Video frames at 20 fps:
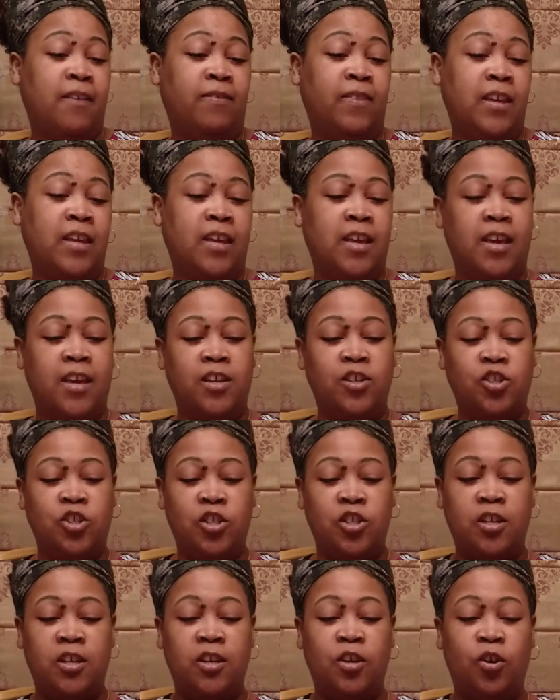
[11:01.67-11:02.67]
in the
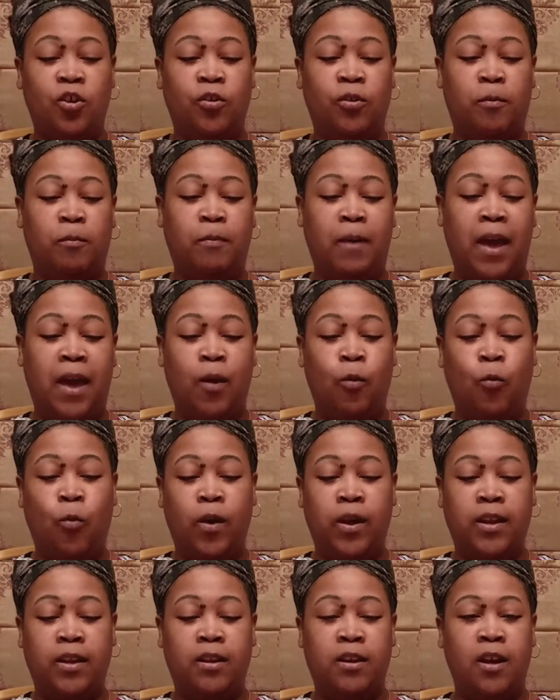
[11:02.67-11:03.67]
kitchen or the bay
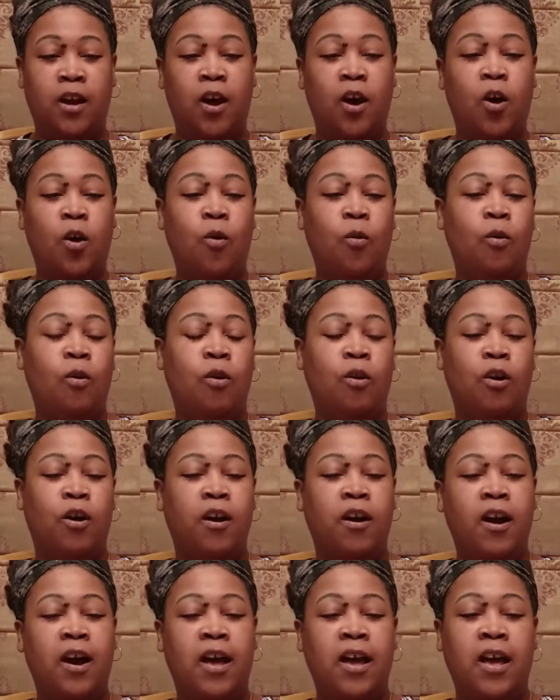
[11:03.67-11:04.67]
window,
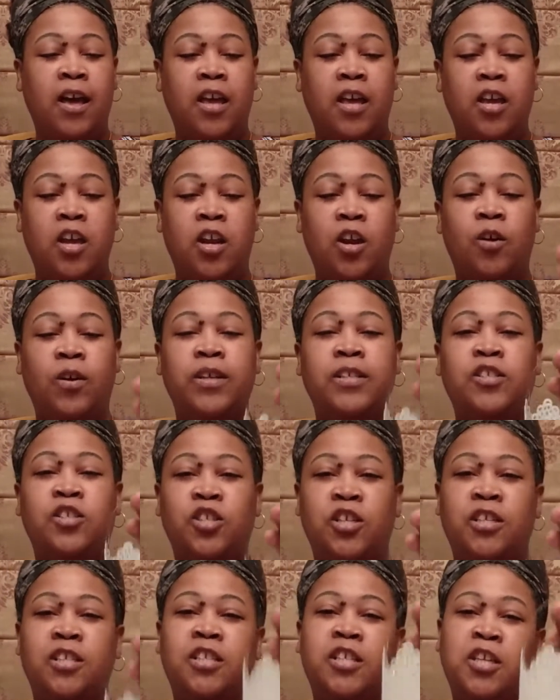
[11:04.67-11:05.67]
or, you know, it's
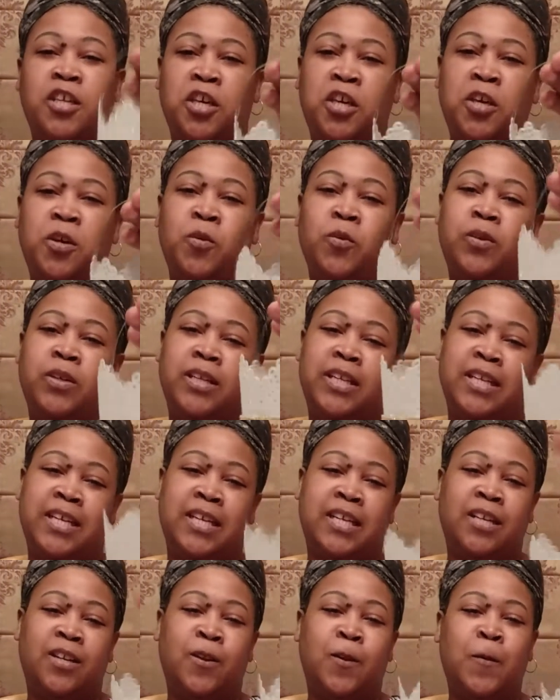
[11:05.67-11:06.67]
just a cute
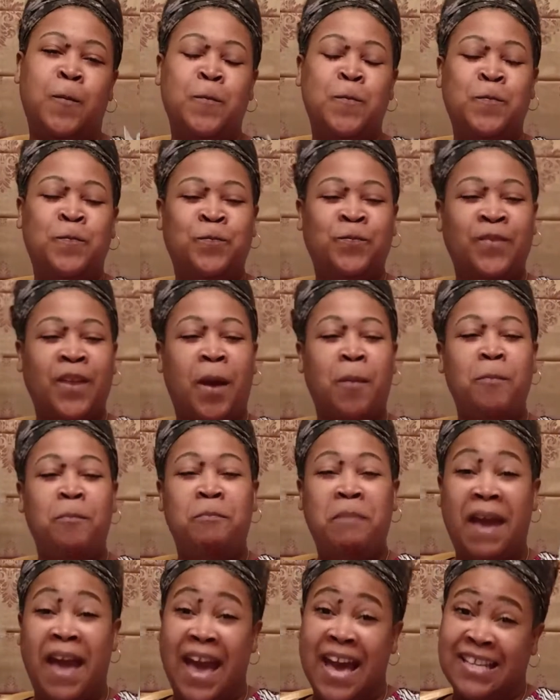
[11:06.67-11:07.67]
little
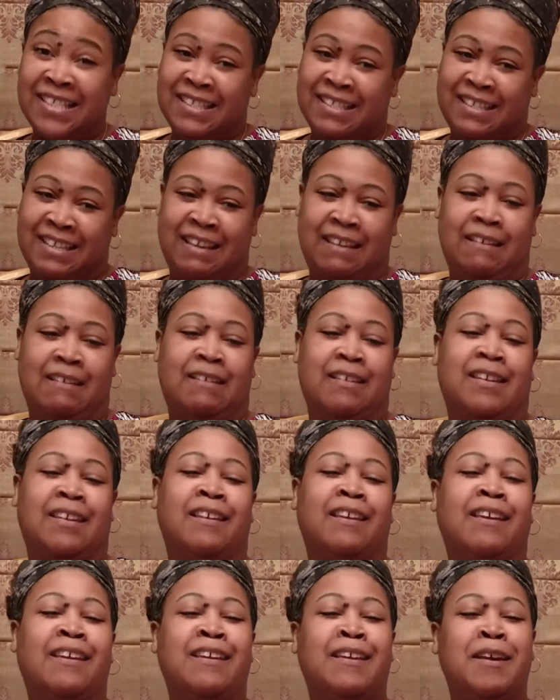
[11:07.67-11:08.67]
basket,
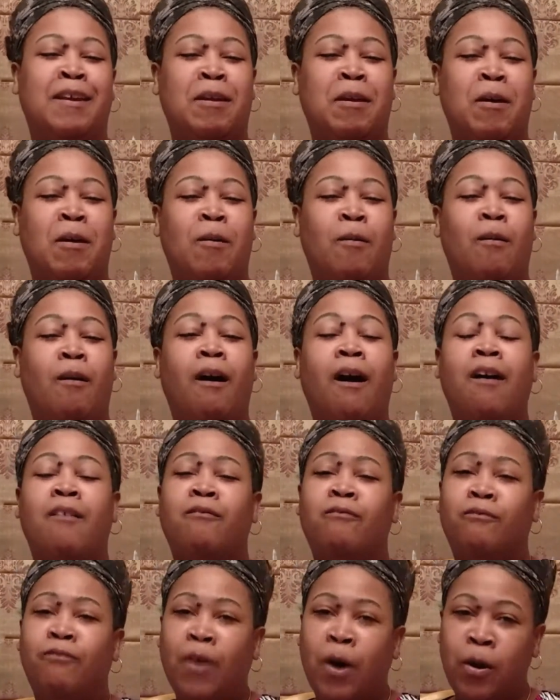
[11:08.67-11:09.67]
you know,
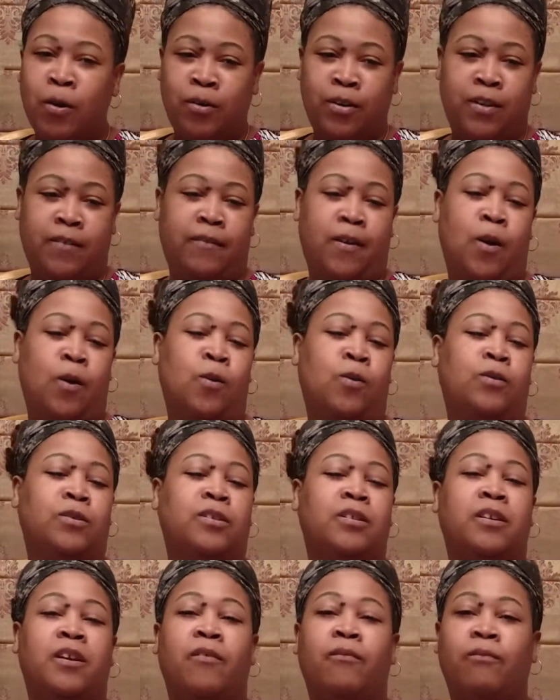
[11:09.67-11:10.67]
votive
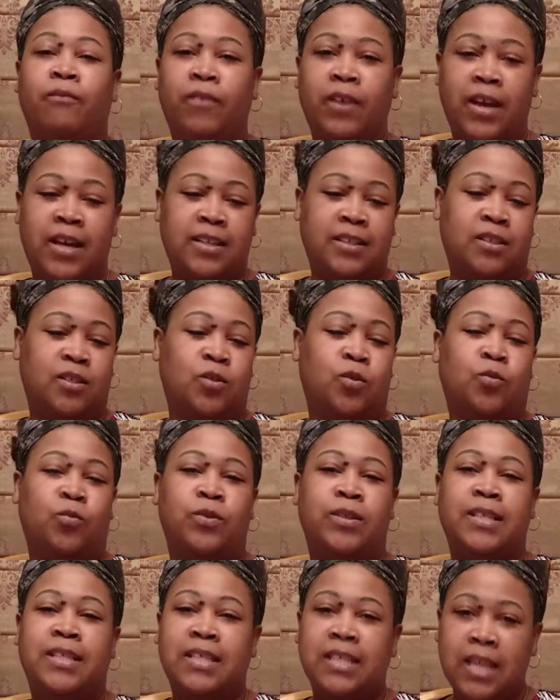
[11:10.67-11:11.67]
holder, vessel,
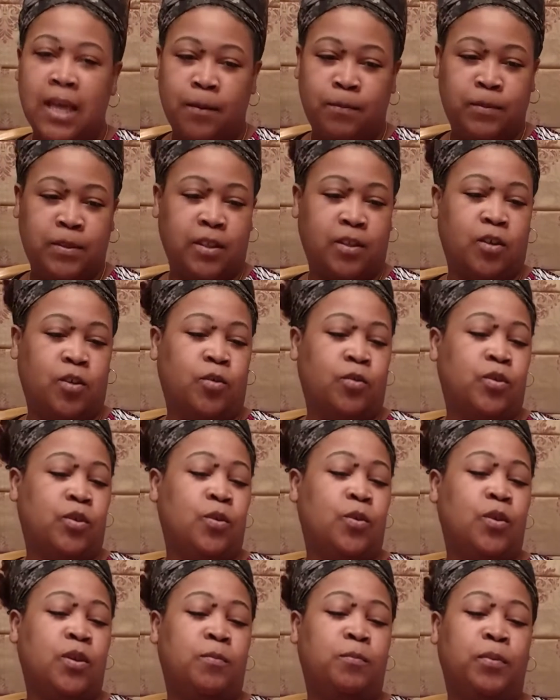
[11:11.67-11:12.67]
receptacle.
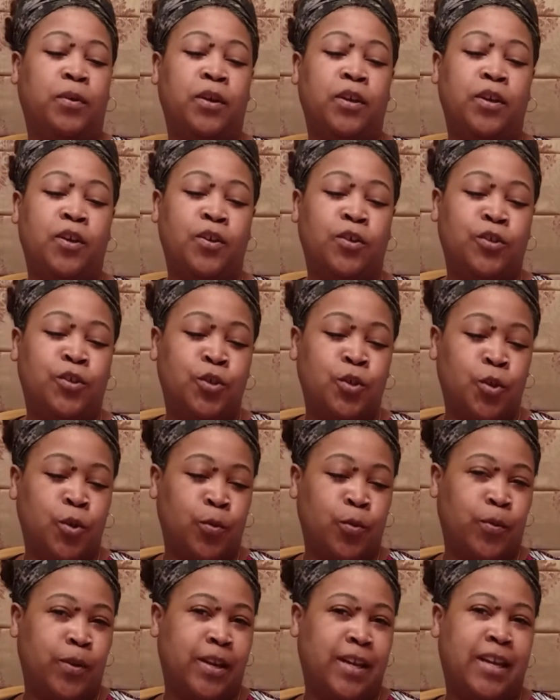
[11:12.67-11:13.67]
You could put your
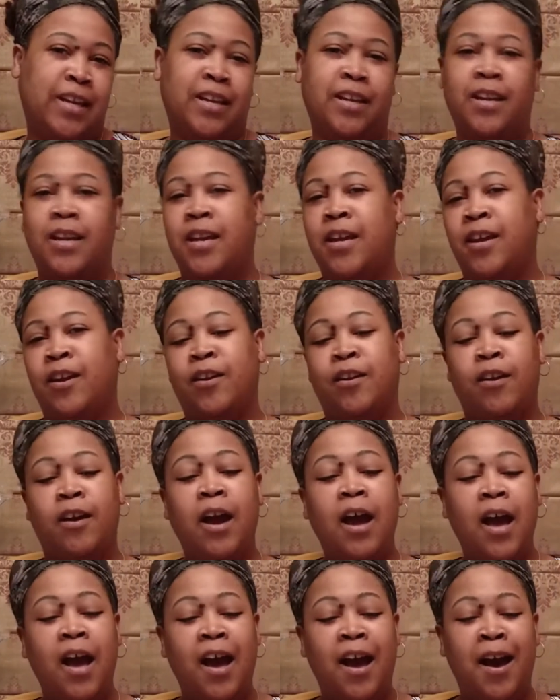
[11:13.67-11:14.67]
jewelry in here.
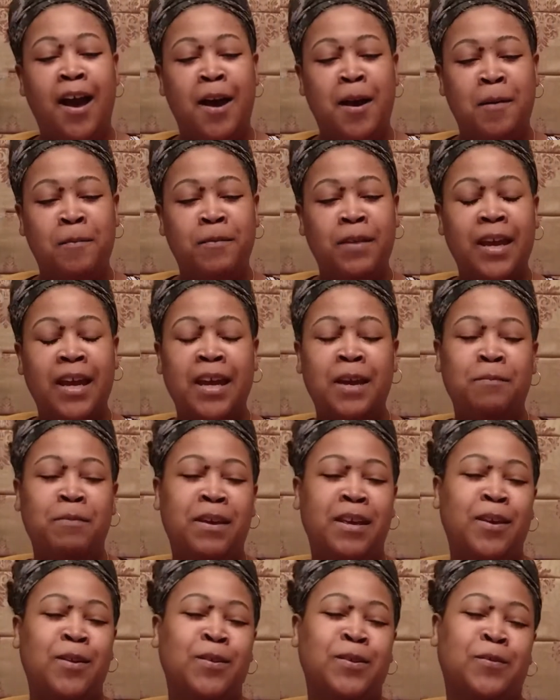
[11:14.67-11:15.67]
It could be
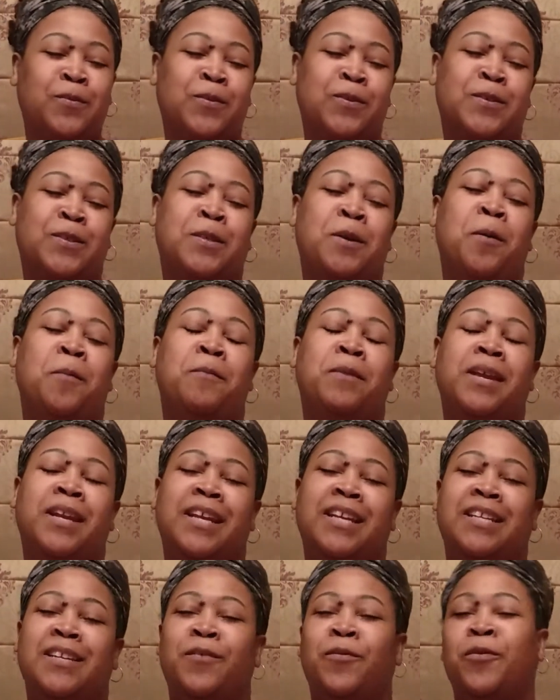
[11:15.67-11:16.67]
used for so
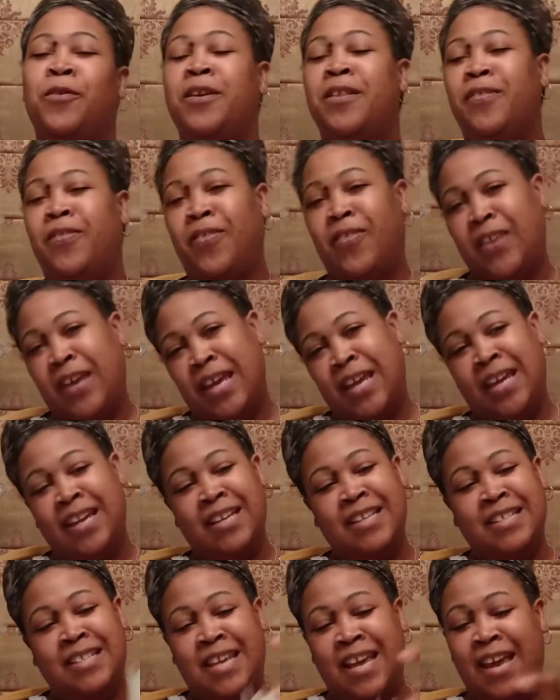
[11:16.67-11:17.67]
many different
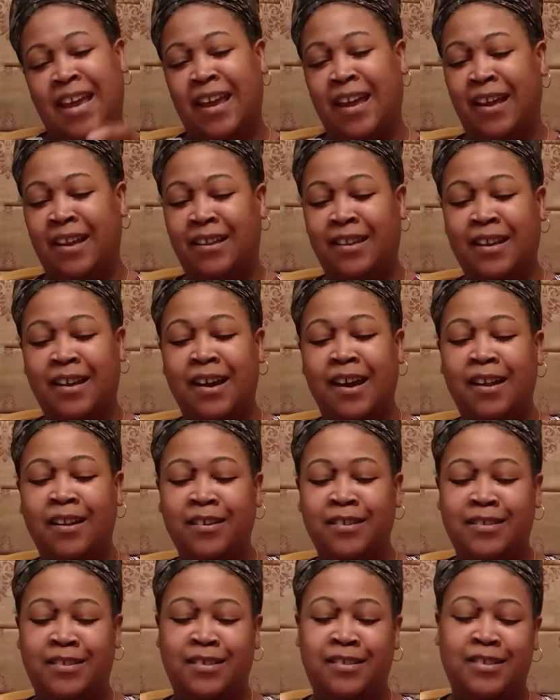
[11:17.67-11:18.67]
things, and the
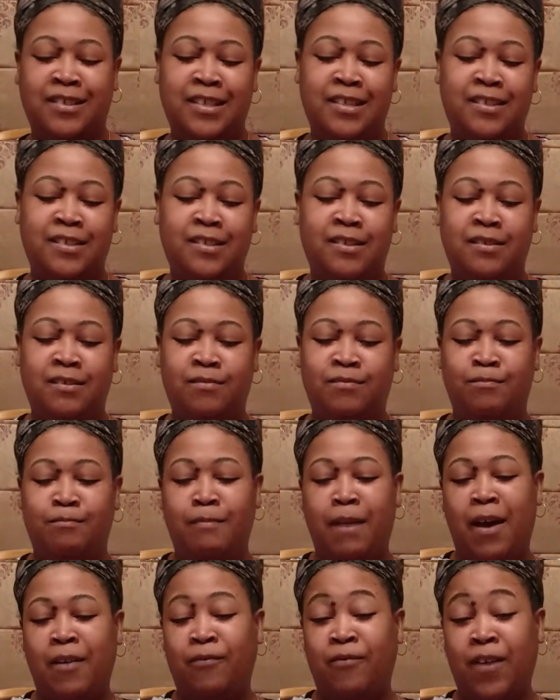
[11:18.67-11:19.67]
colors are just
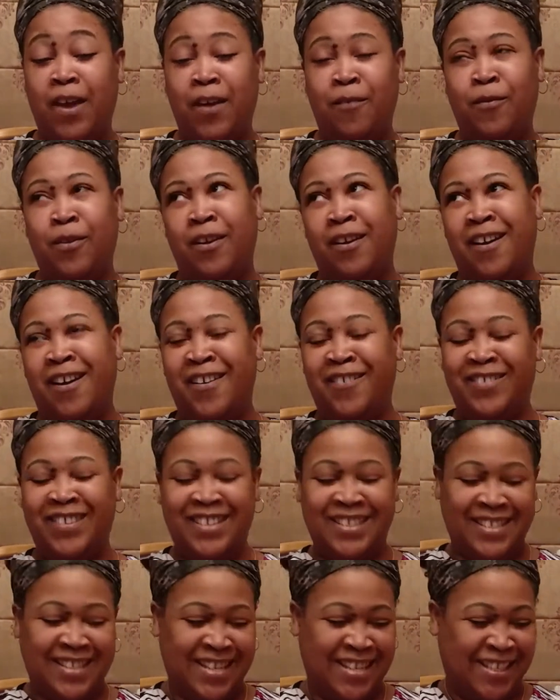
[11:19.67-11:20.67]
my favorite,
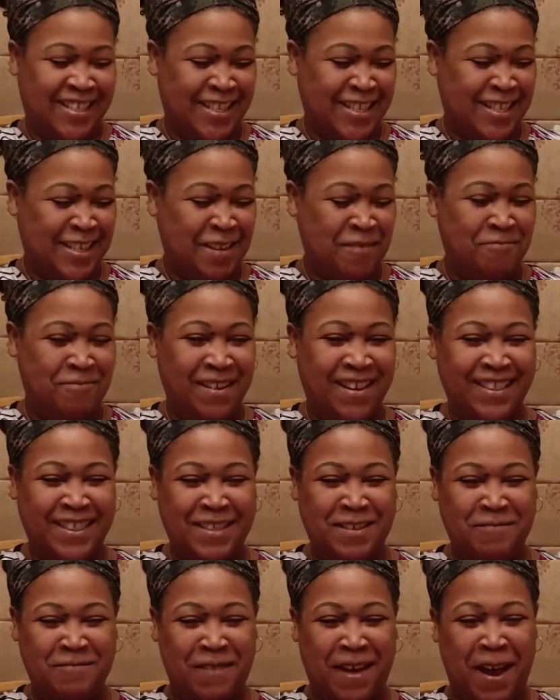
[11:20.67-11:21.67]
obviously, since I picked
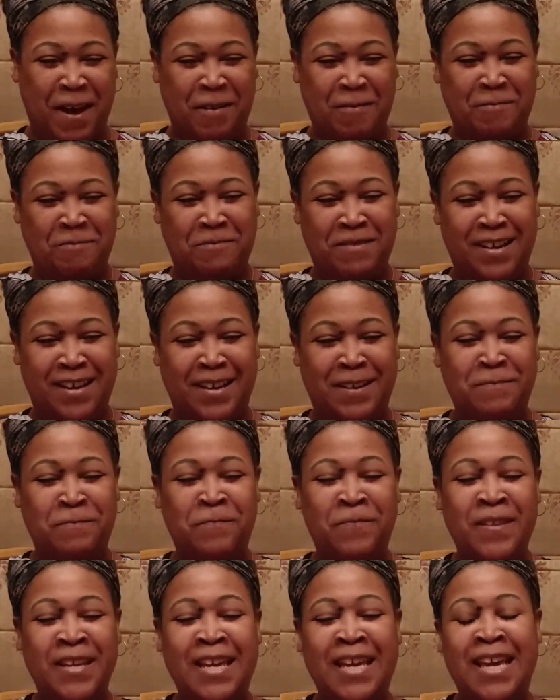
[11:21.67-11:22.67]
them out. But
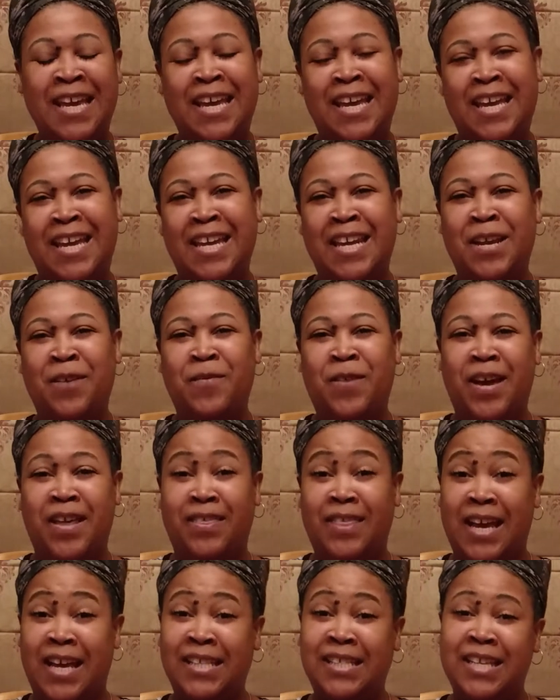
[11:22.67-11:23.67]

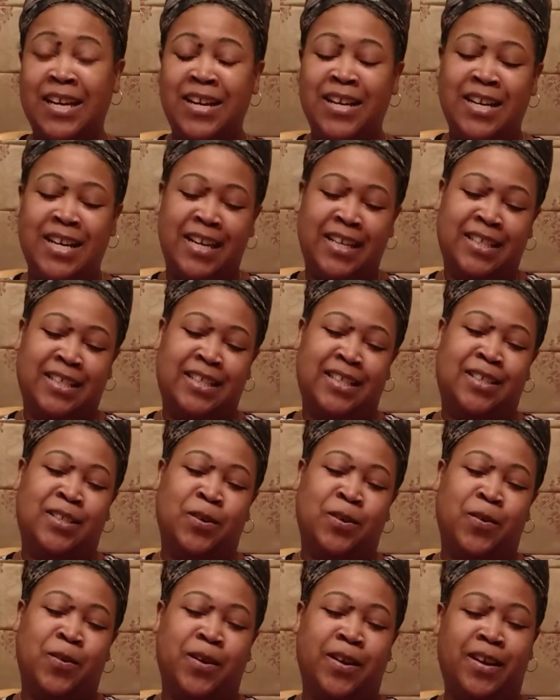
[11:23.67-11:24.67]
anyway, that's our next
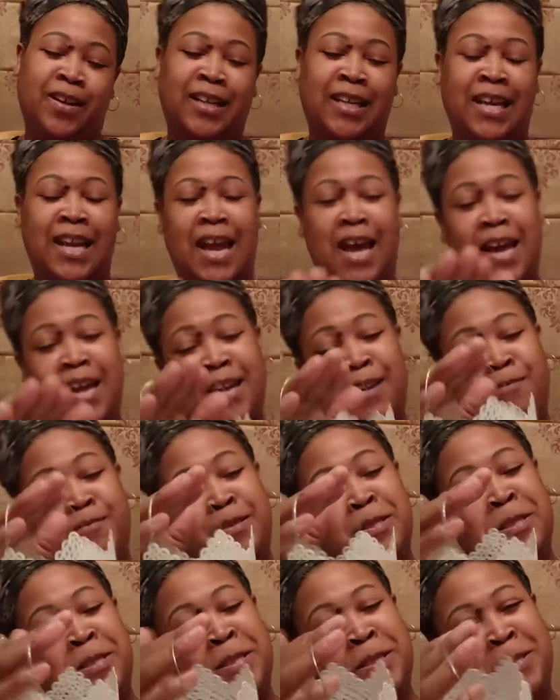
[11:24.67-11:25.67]
tutorial, and I am
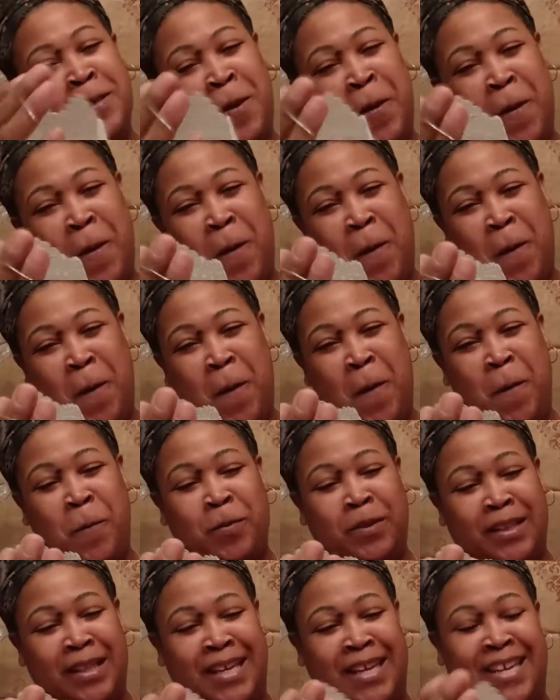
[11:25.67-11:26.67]
so
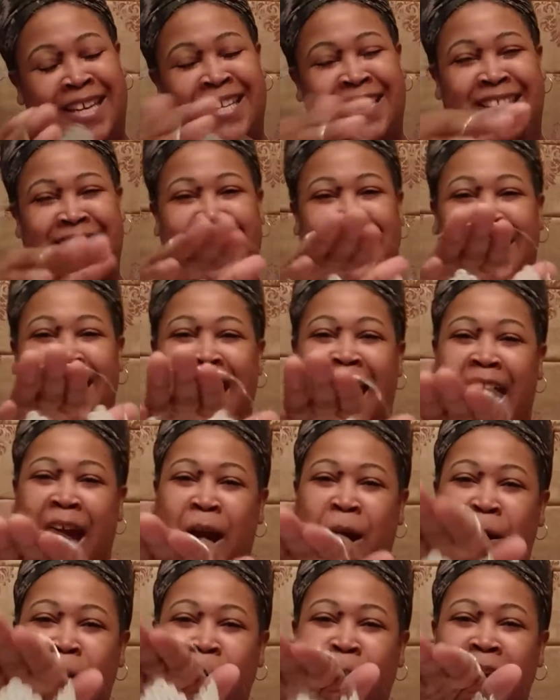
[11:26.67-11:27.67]
pleased at
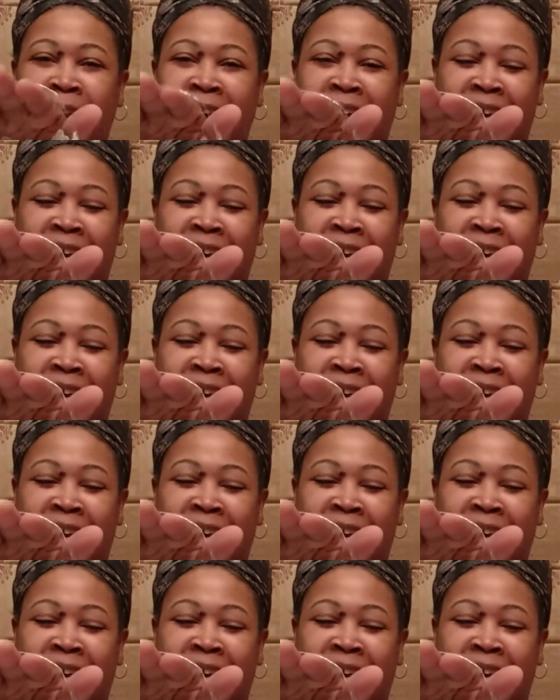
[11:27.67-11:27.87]
how